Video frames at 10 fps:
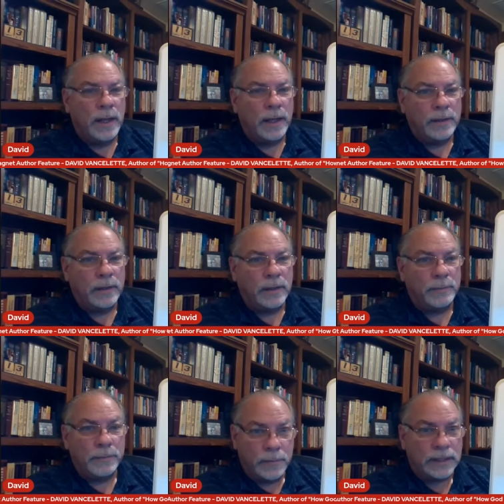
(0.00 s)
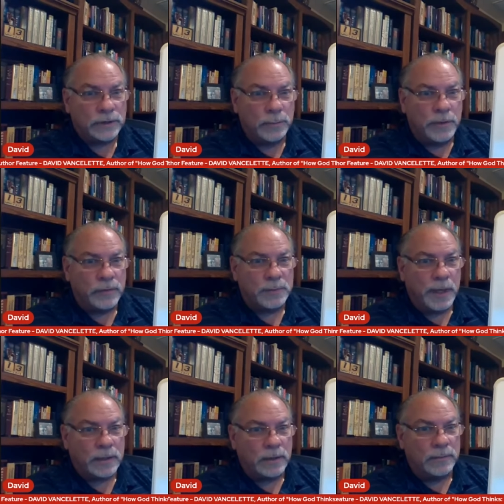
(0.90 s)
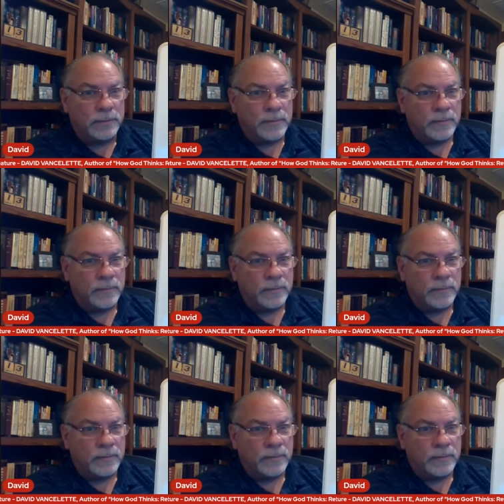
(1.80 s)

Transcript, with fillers: and um, that should be respected.